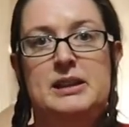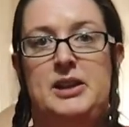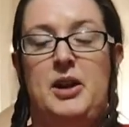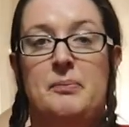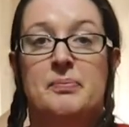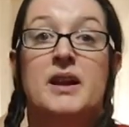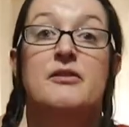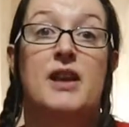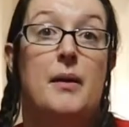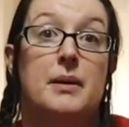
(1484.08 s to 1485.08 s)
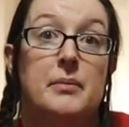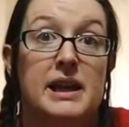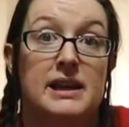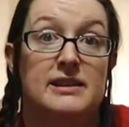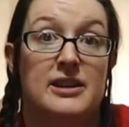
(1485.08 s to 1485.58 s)
you know, flappy
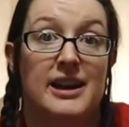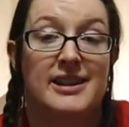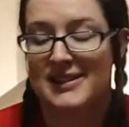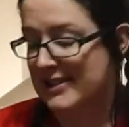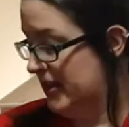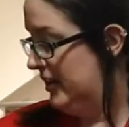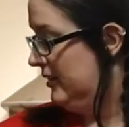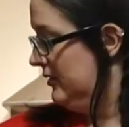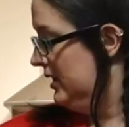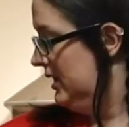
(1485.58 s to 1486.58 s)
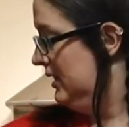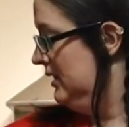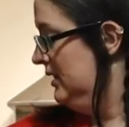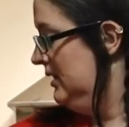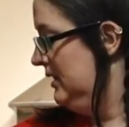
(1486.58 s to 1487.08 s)
Mickey style. So
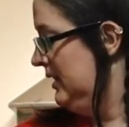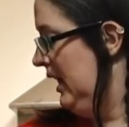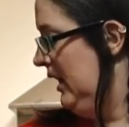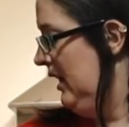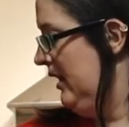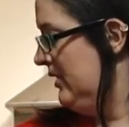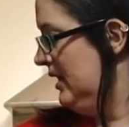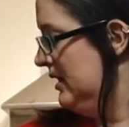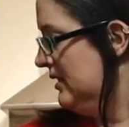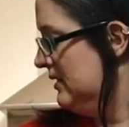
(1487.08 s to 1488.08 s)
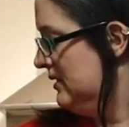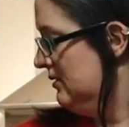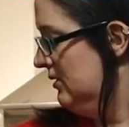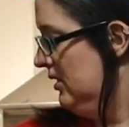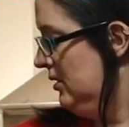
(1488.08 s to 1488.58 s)
yeah, I think it's
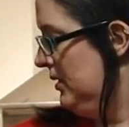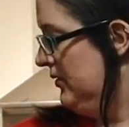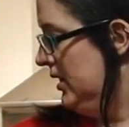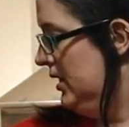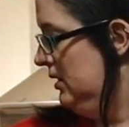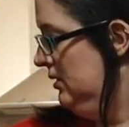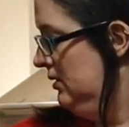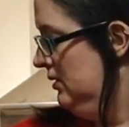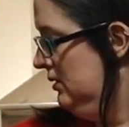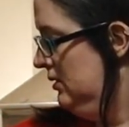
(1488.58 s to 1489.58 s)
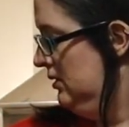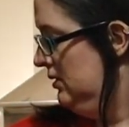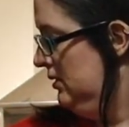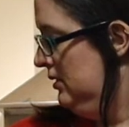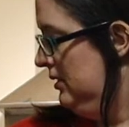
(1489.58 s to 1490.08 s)
going to be fine.
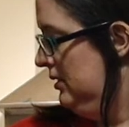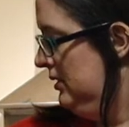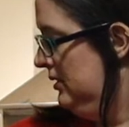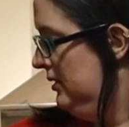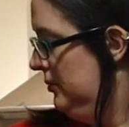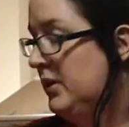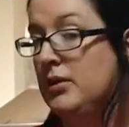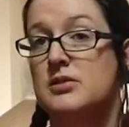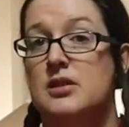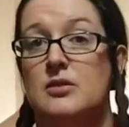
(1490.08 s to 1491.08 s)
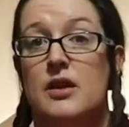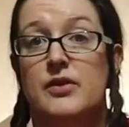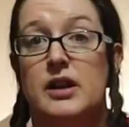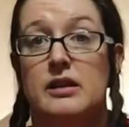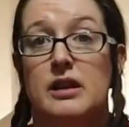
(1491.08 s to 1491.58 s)
But it was just quite
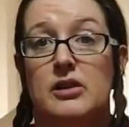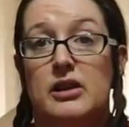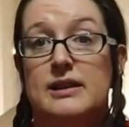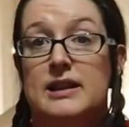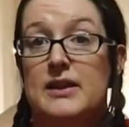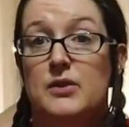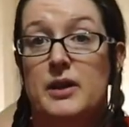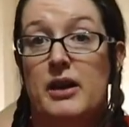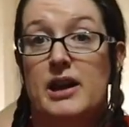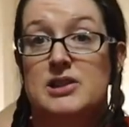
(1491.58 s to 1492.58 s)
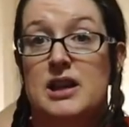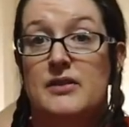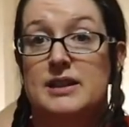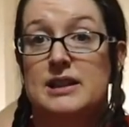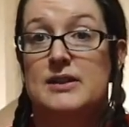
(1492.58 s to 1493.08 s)
funny that it looked like sleeves without actually
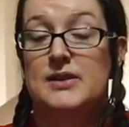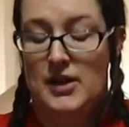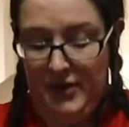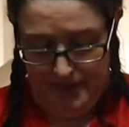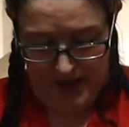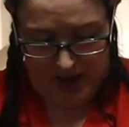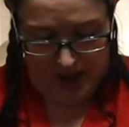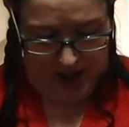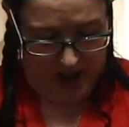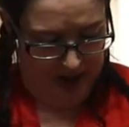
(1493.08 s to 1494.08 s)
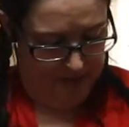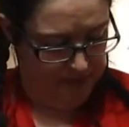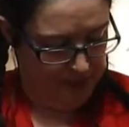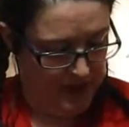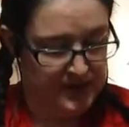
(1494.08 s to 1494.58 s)
having sleeves anyway.
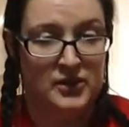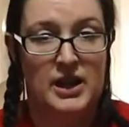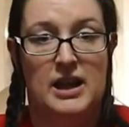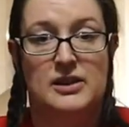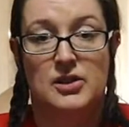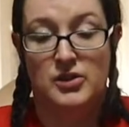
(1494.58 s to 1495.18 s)
So yeah, so